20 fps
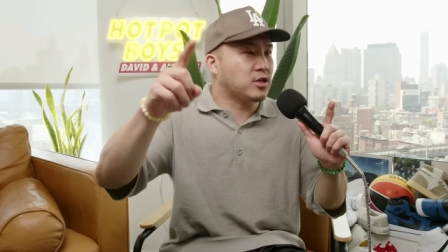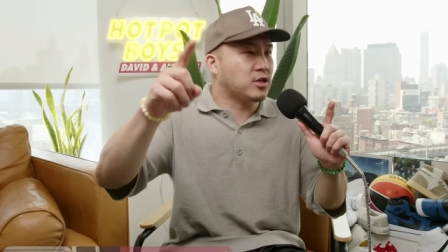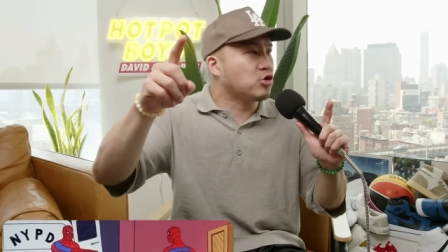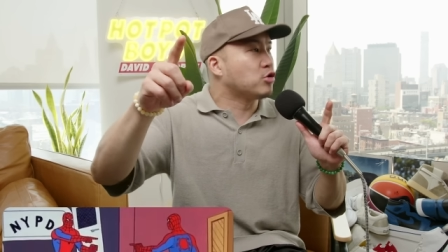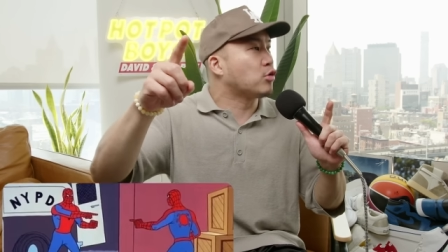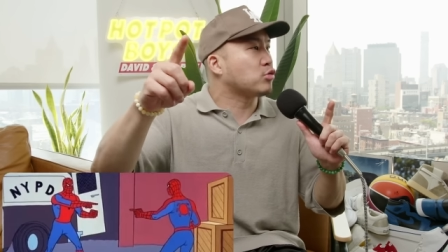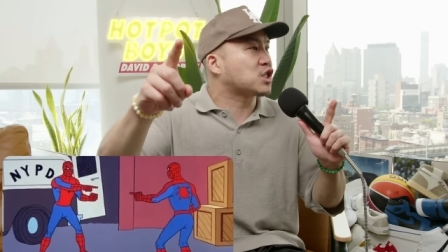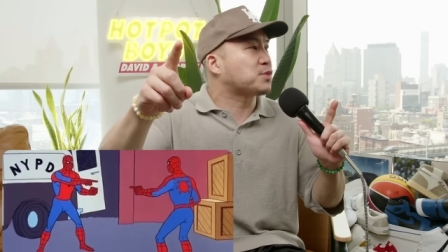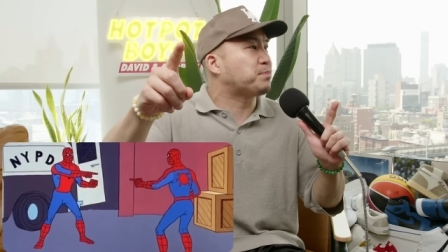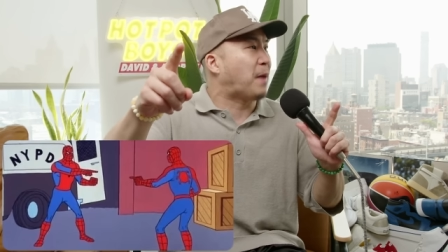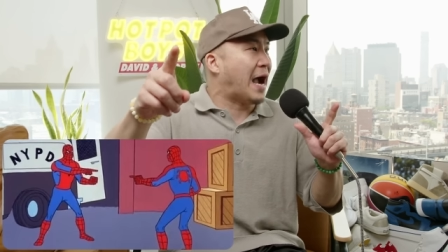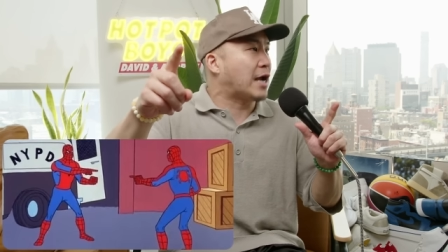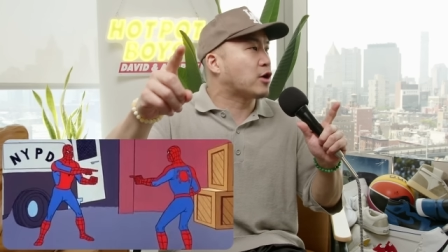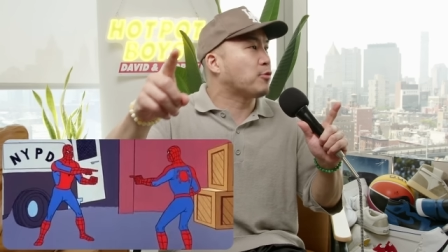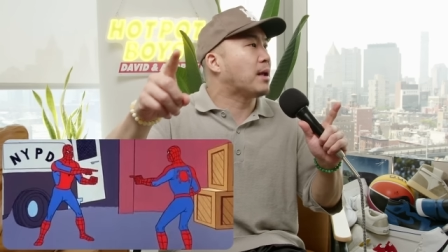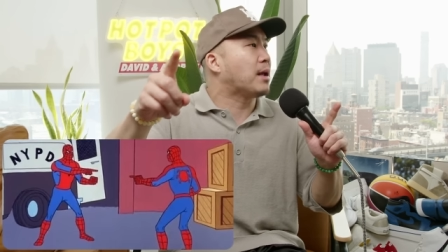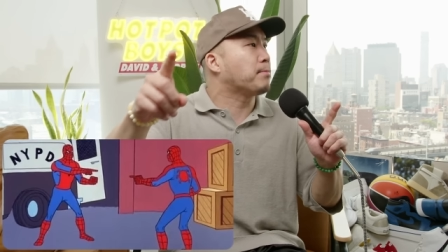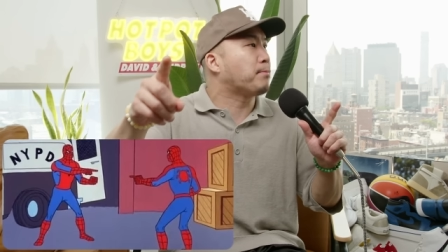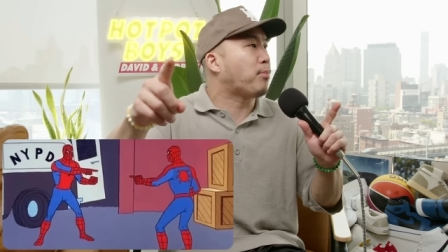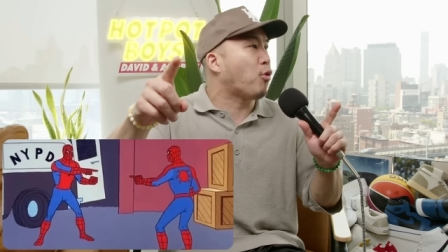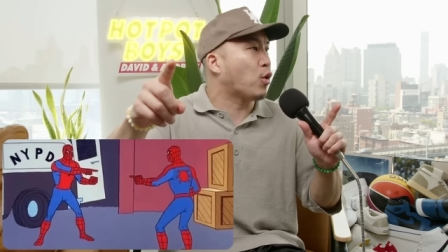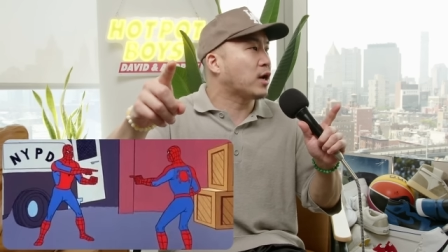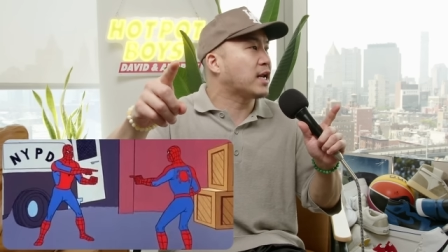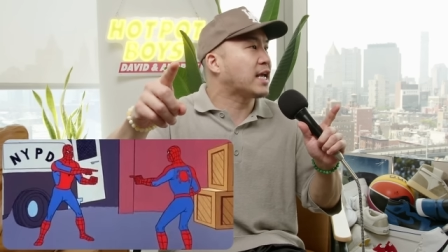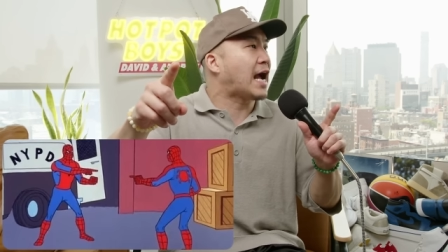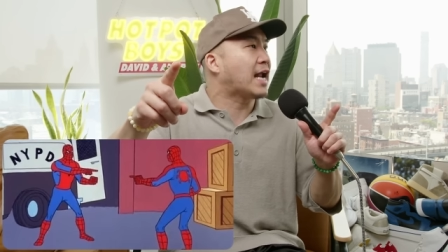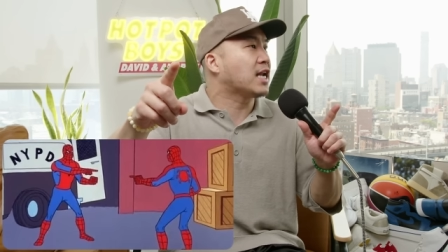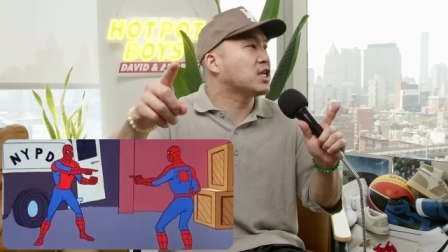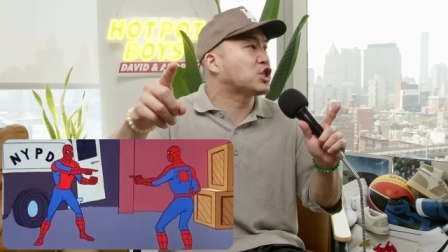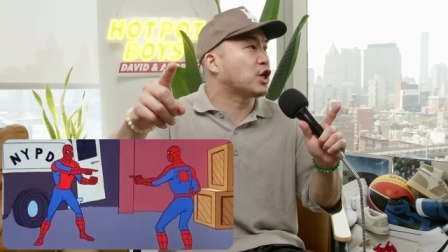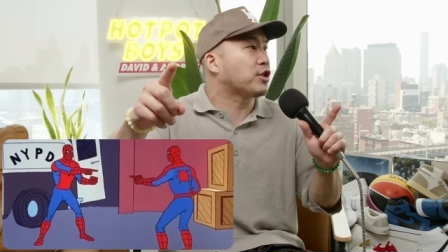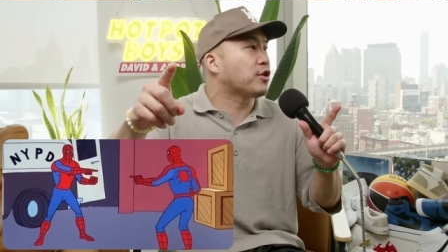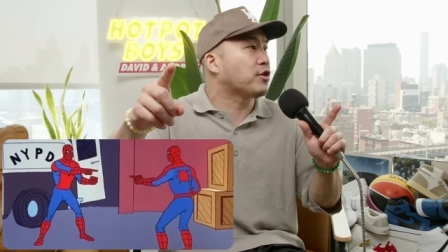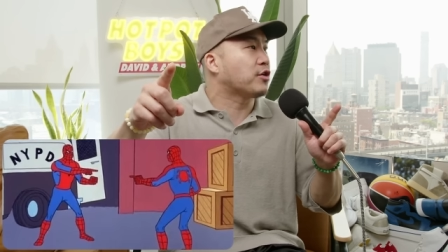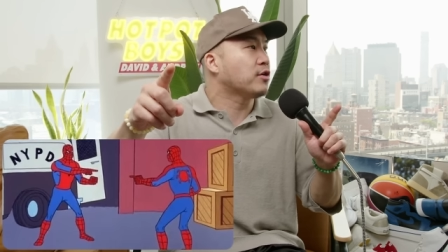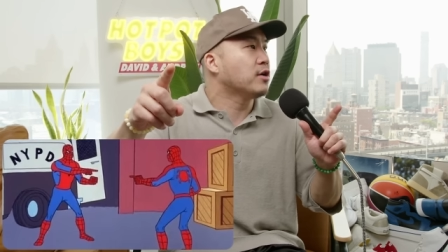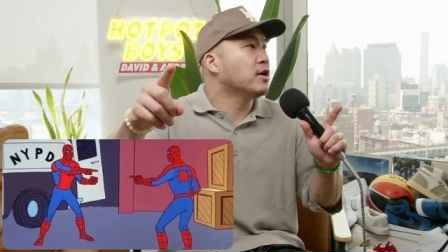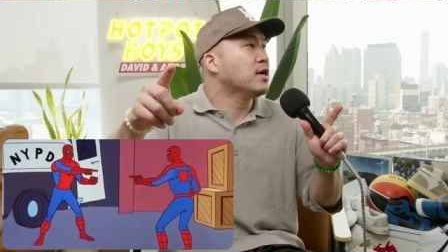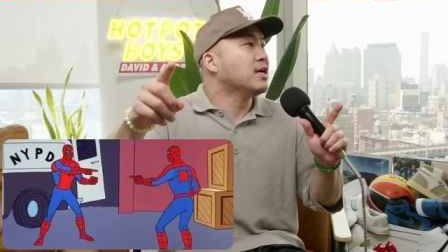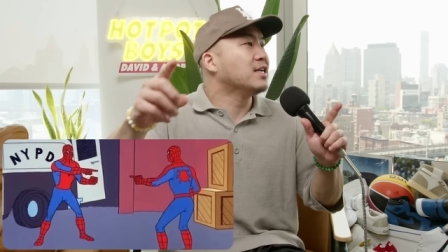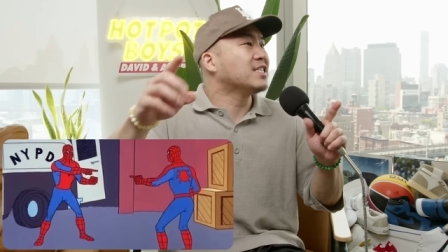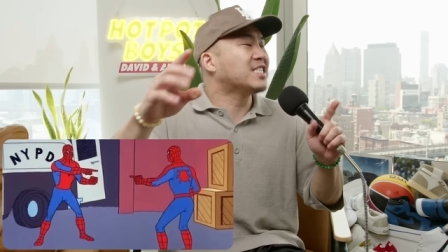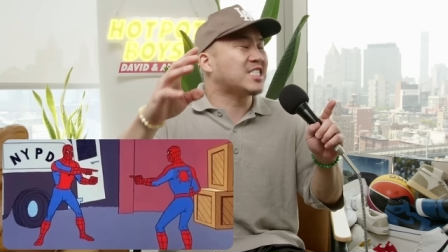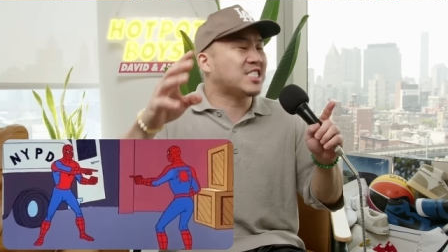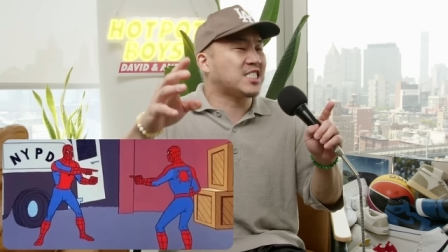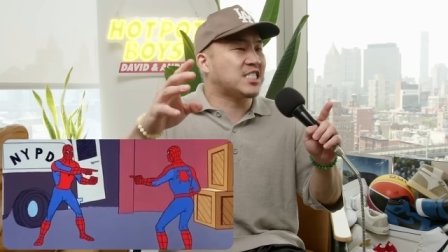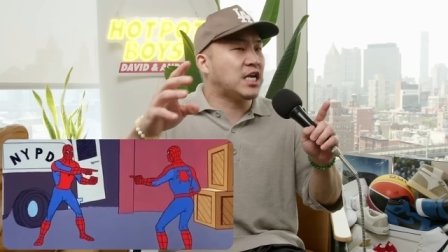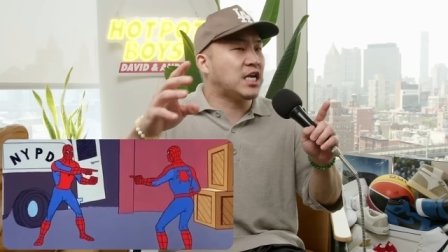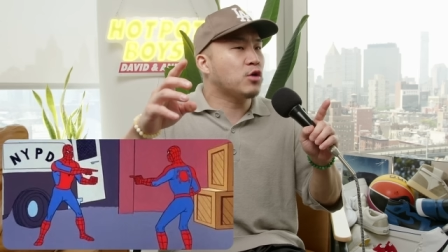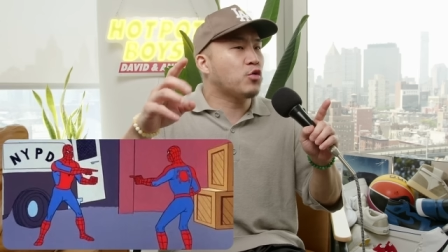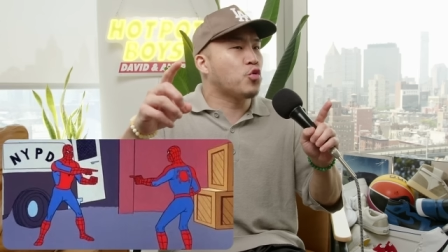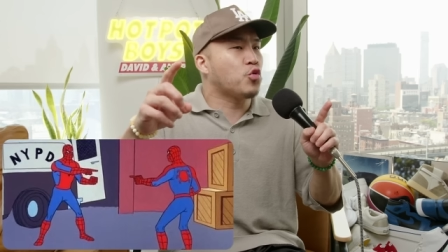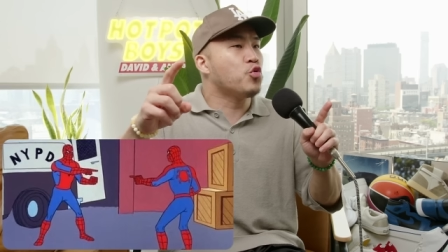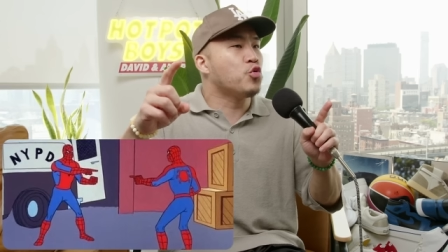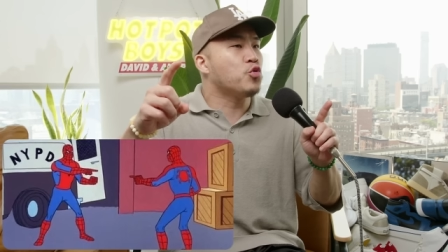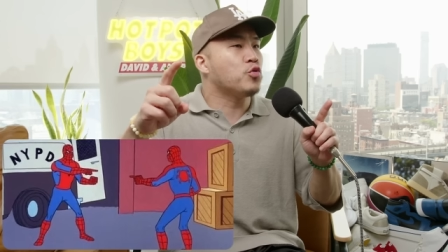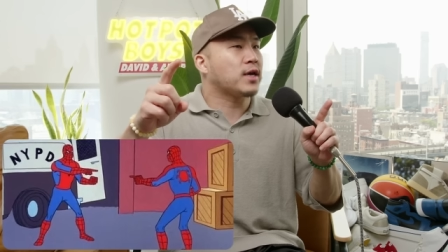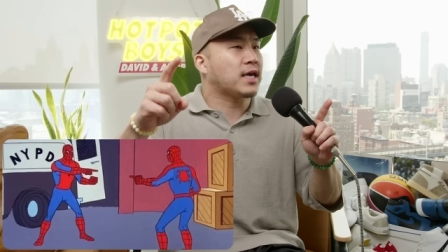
you know, Spider-Man pointing at each other to see who